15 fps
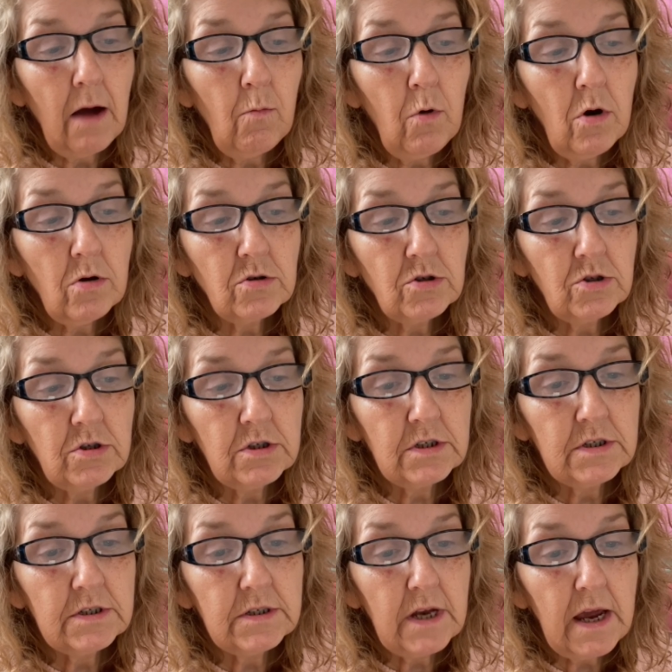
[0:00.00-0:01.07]
watched
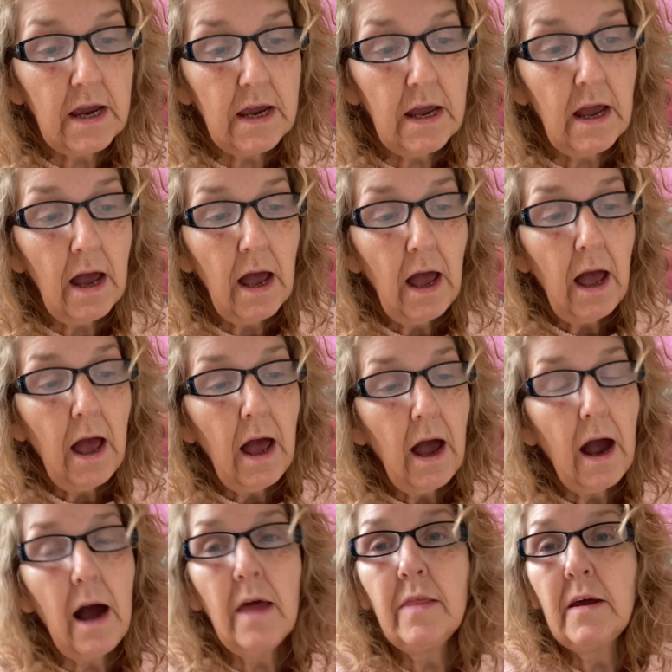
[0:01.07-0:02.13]
Steve and